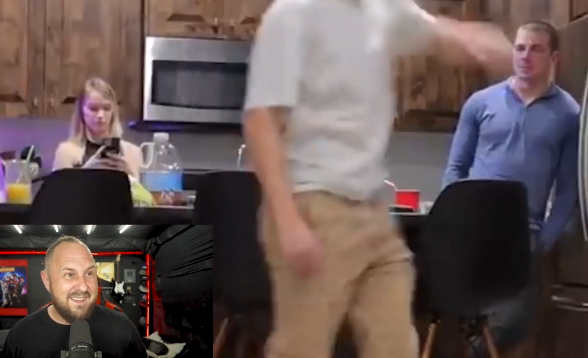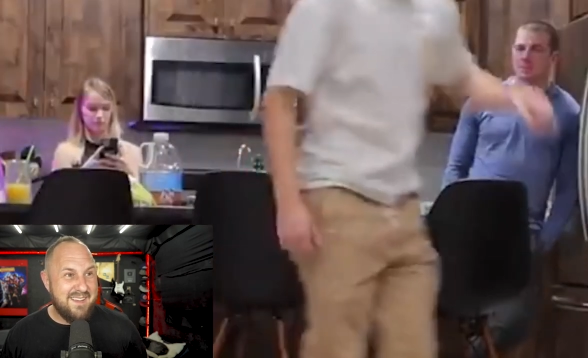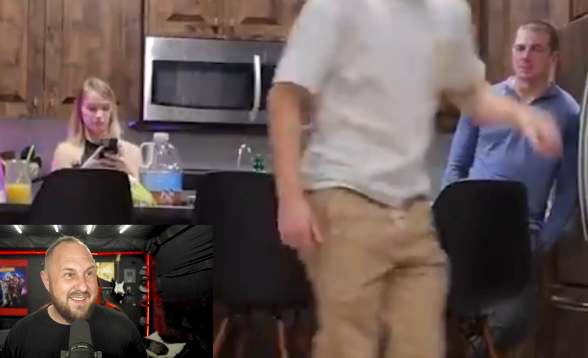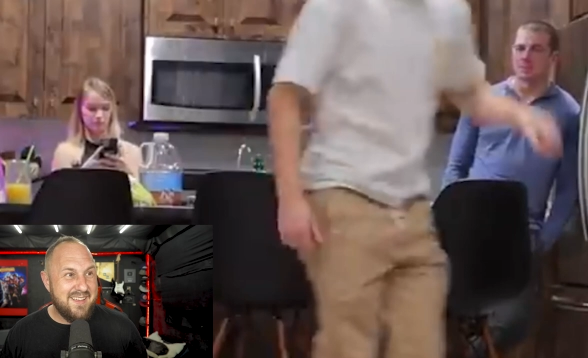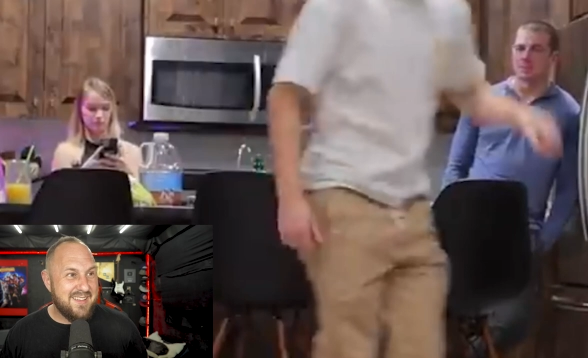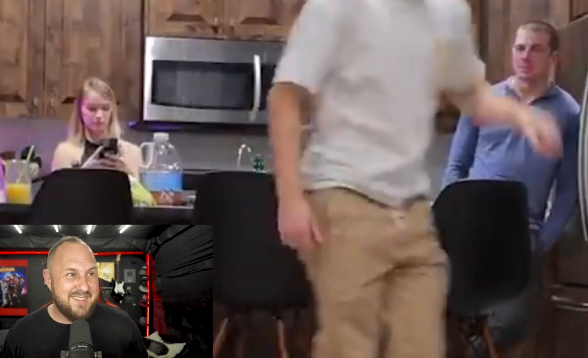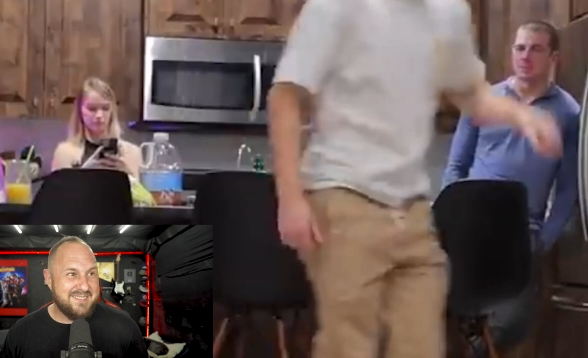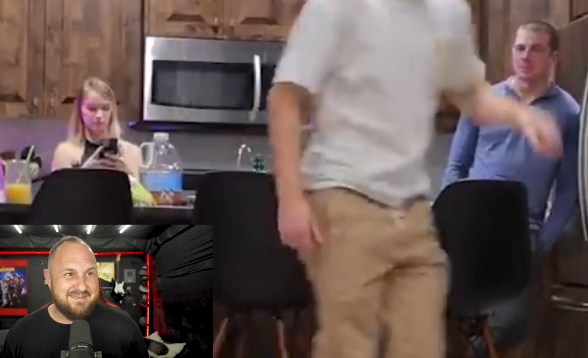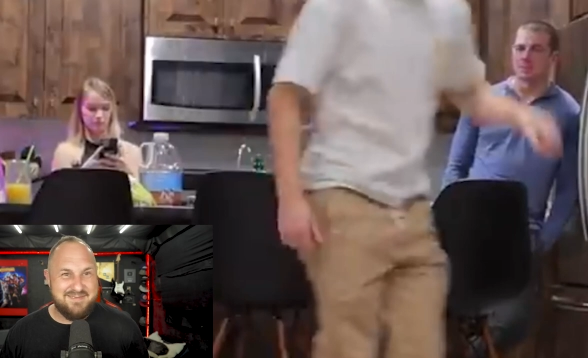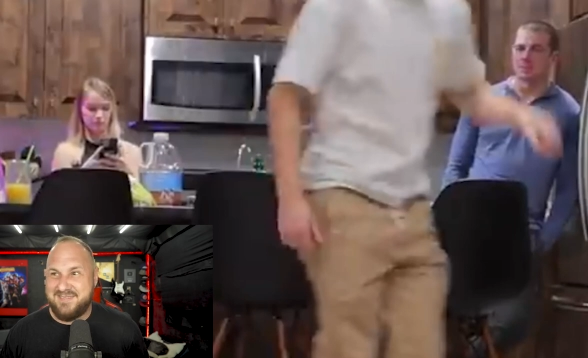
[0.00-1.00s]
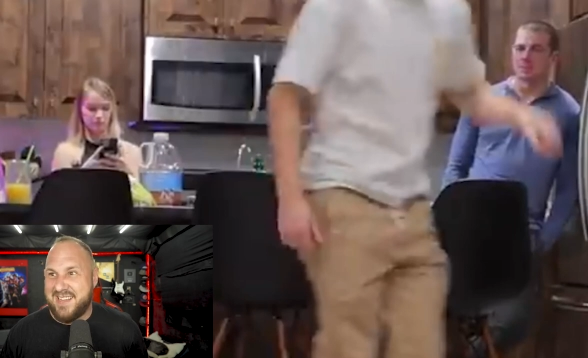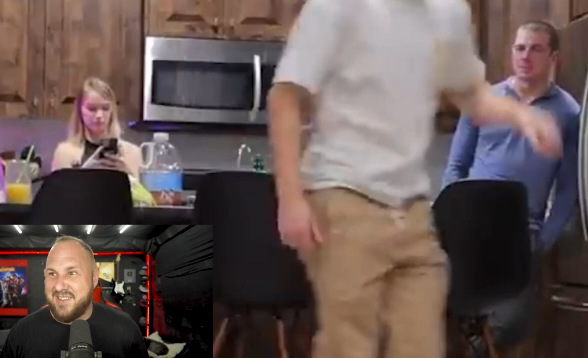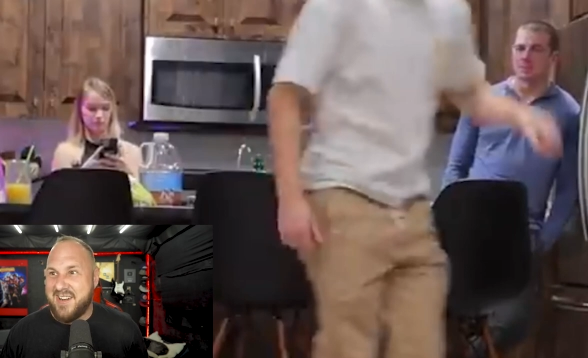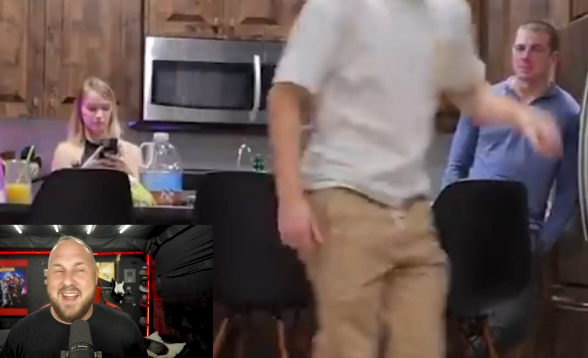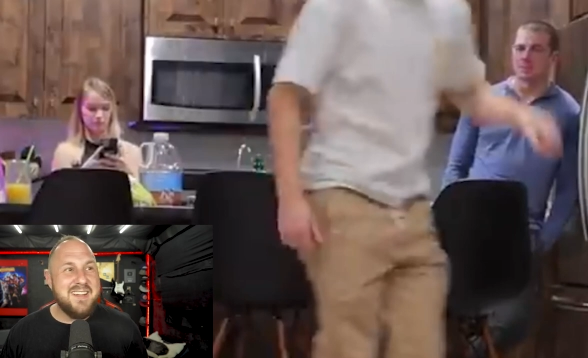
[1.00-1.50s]
Speaker 1: Oh. And they're
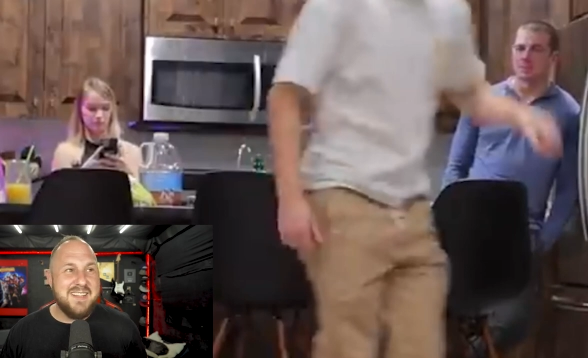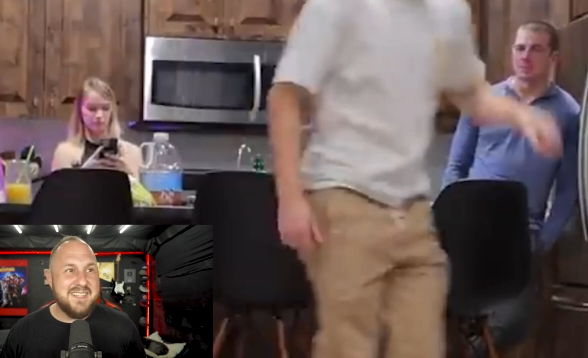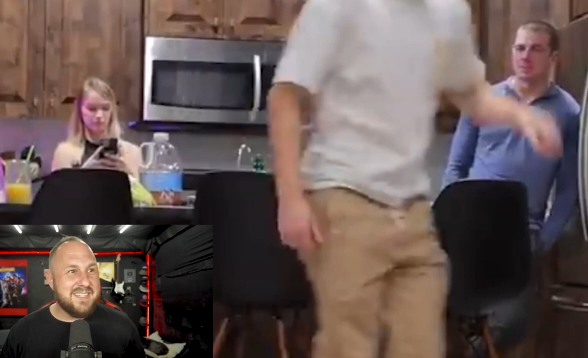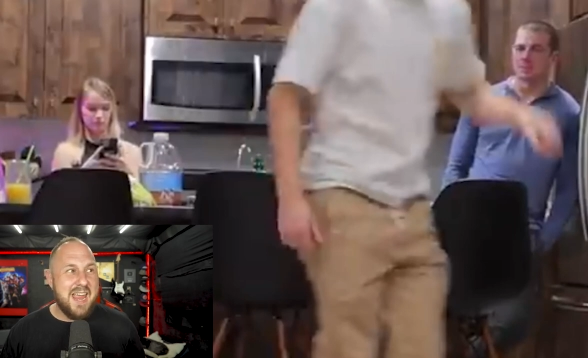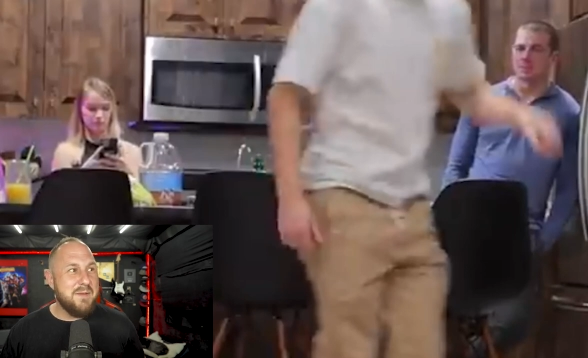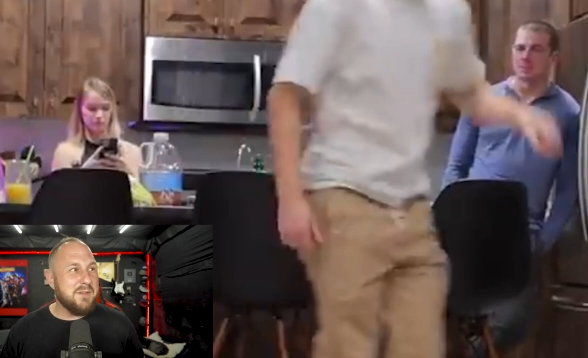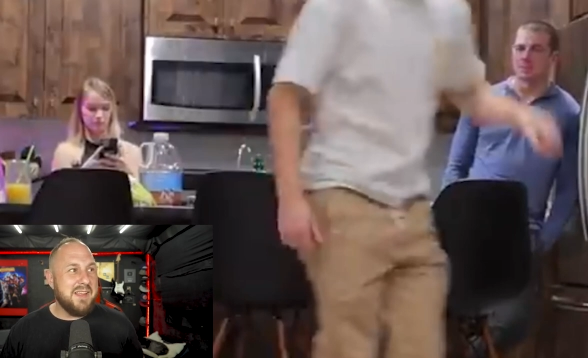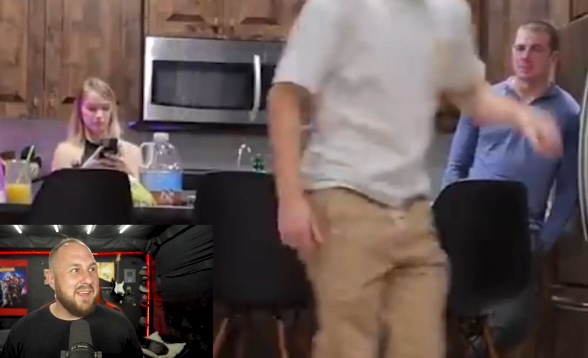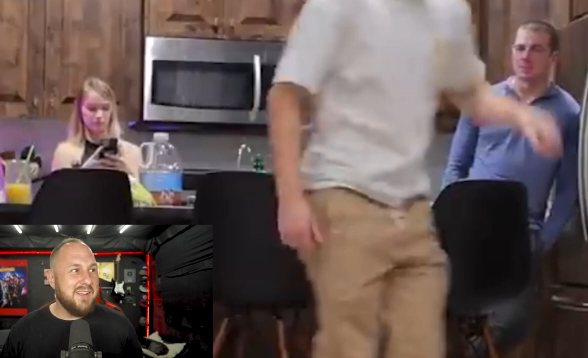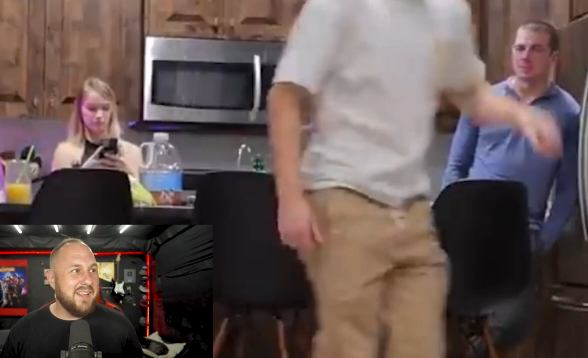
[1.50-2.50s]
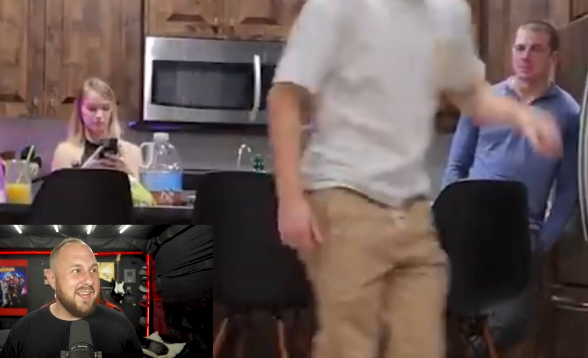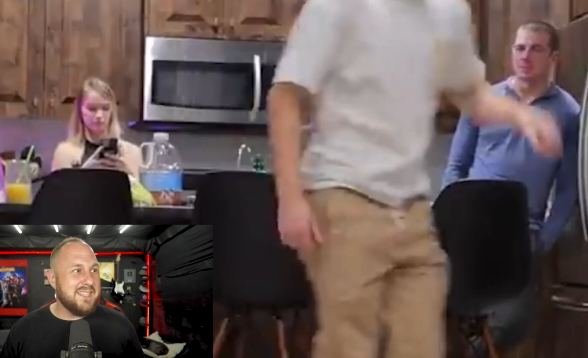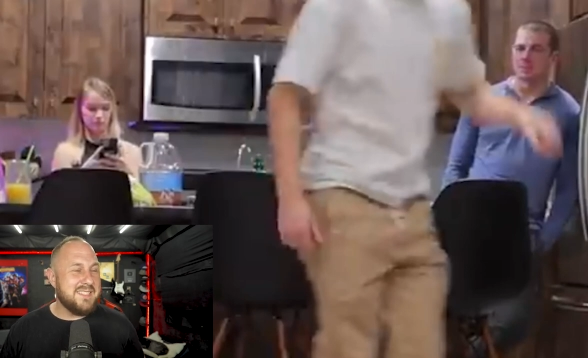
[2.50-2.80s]
not into this game with the Heelys,